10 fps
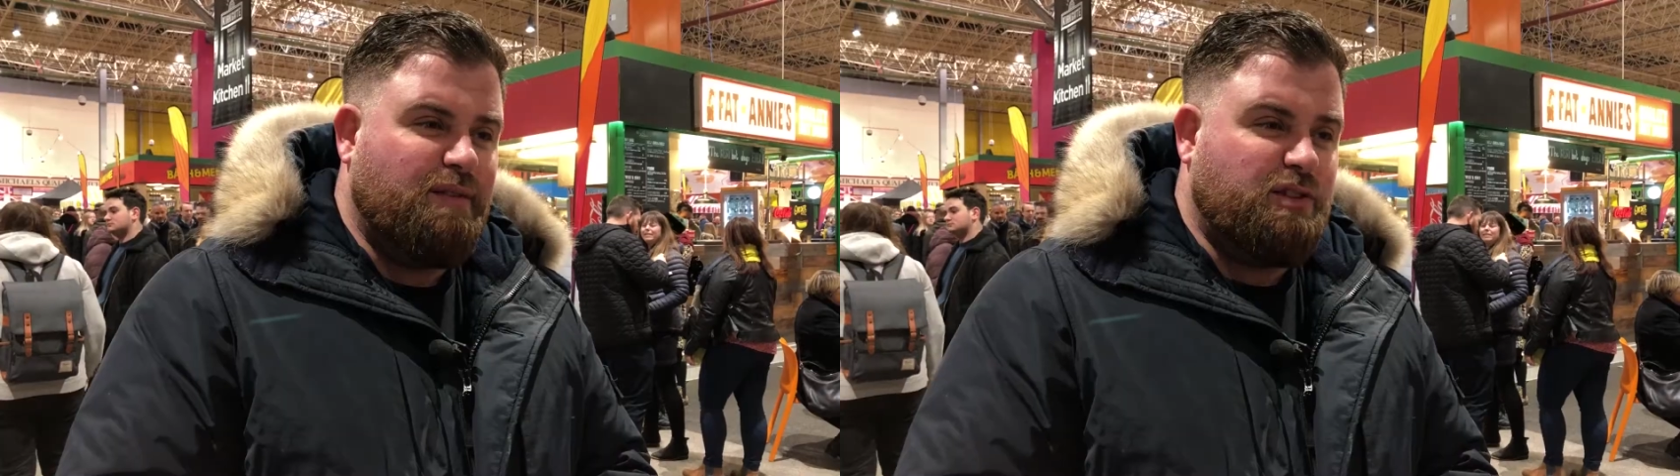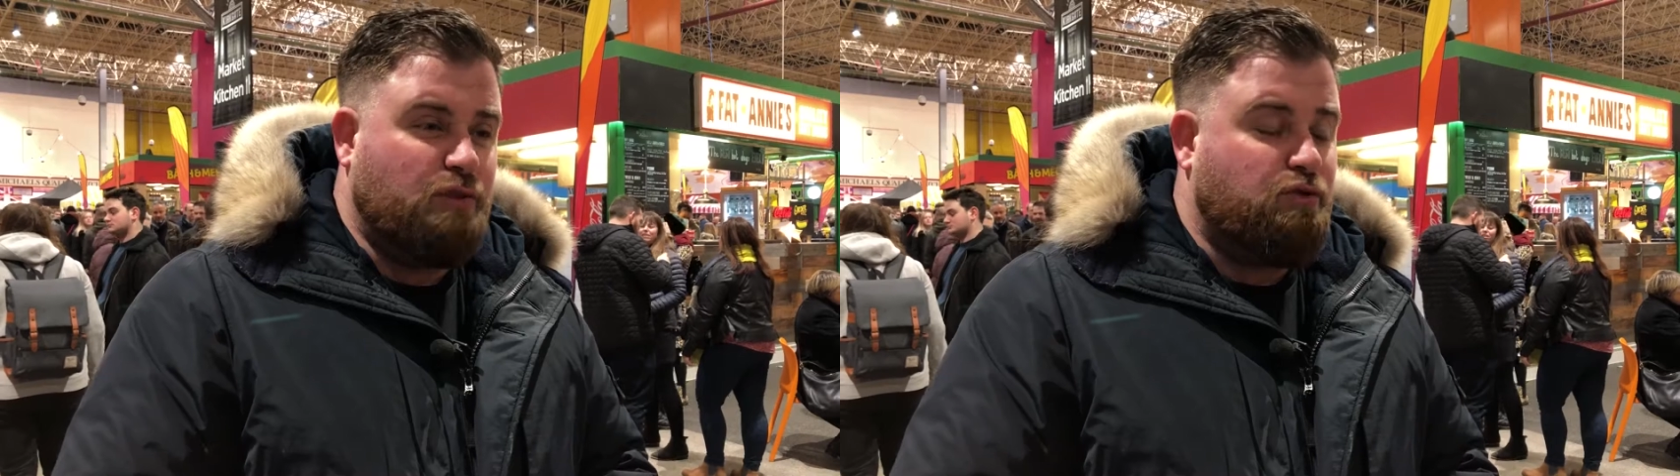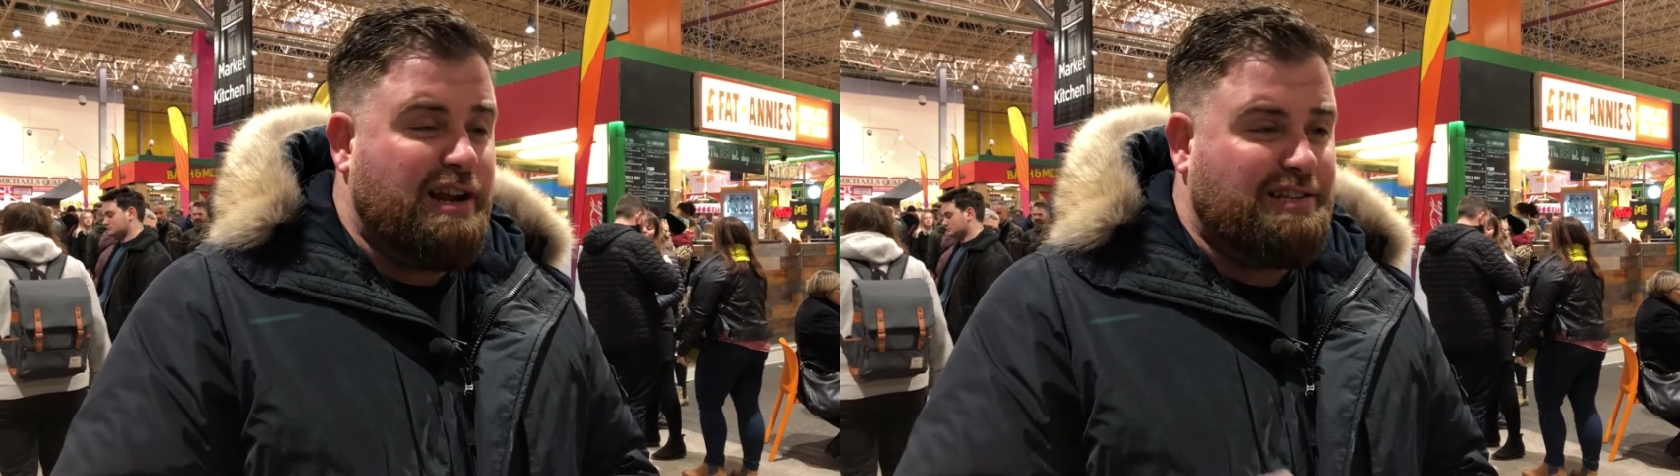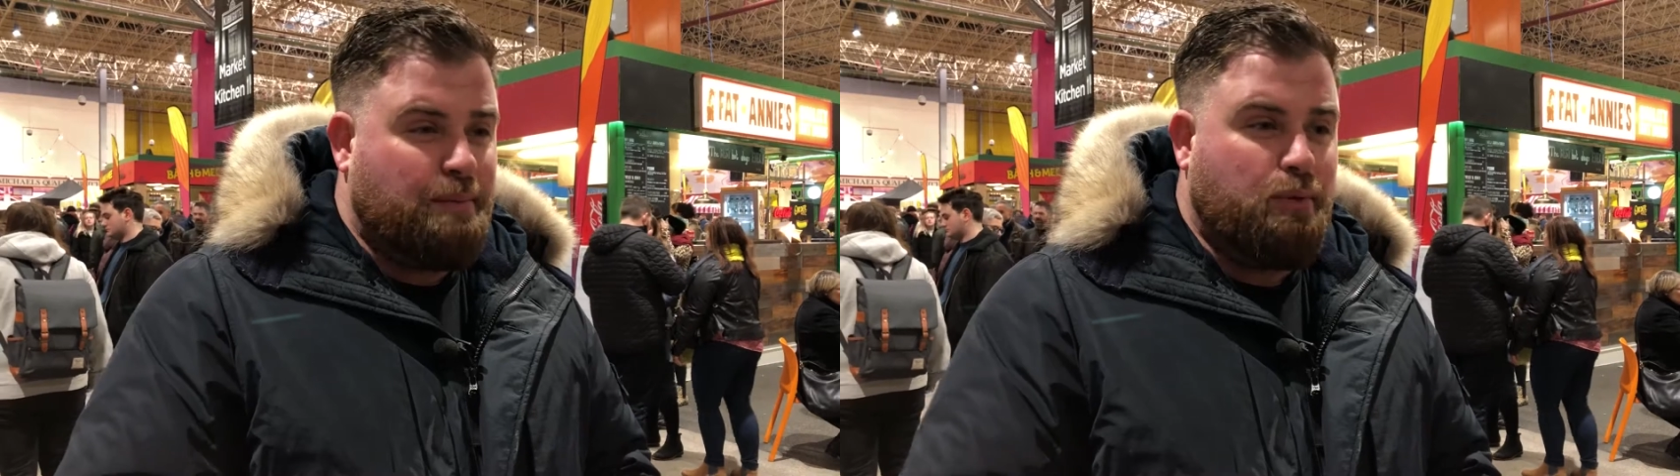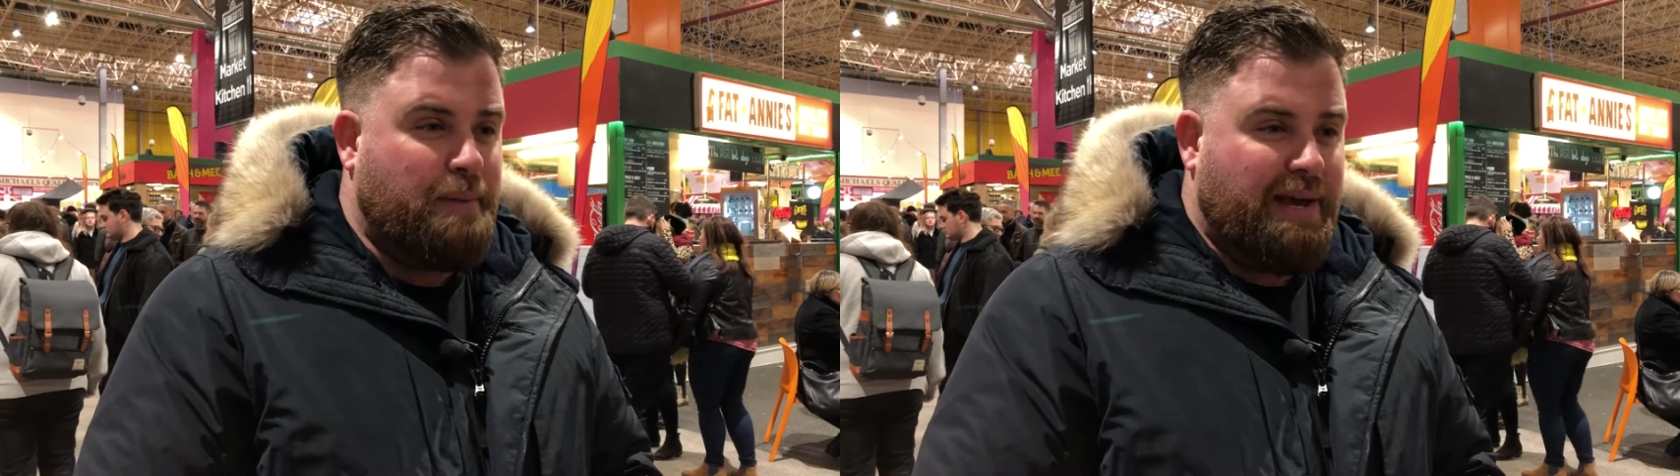It's a really
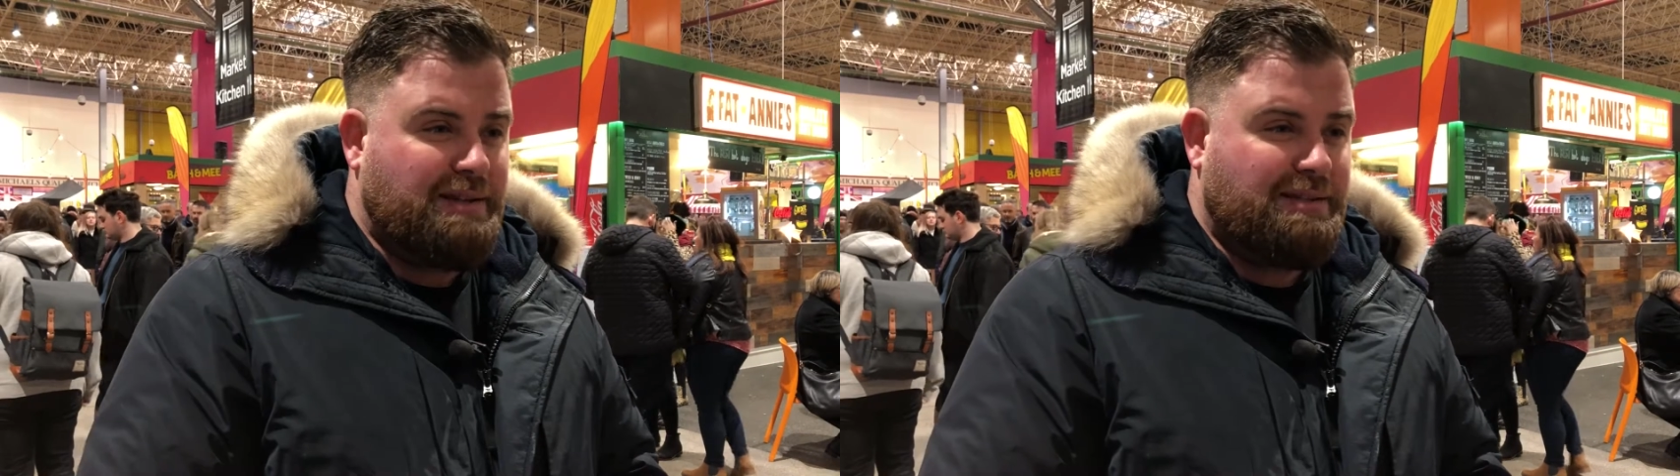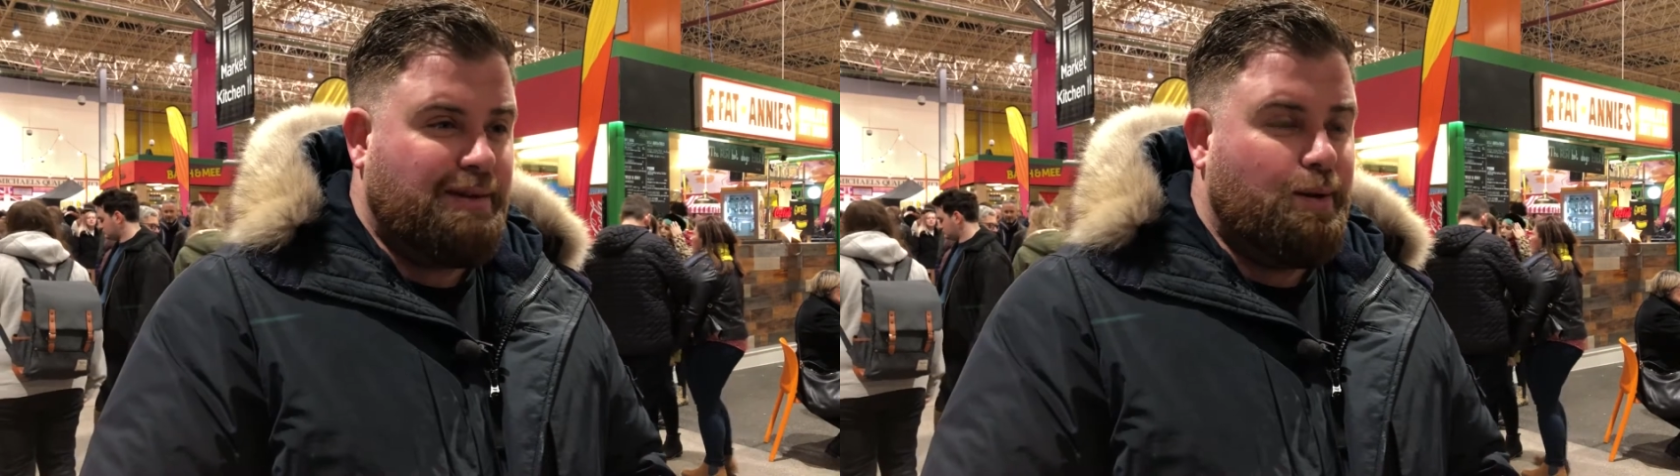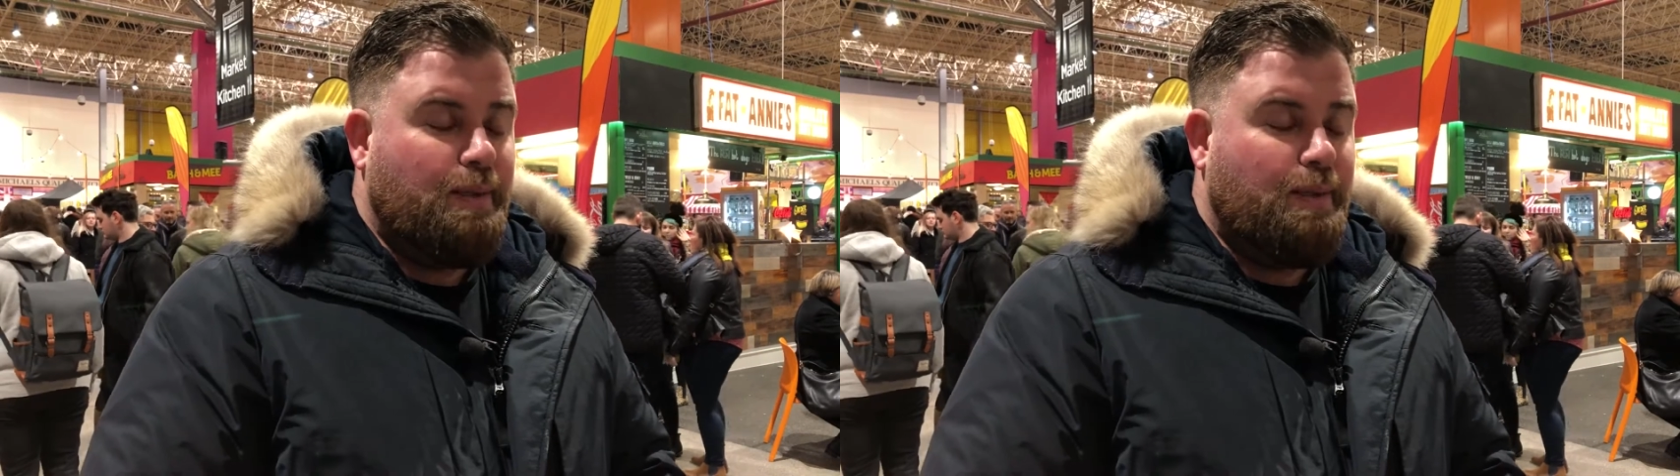simple mix.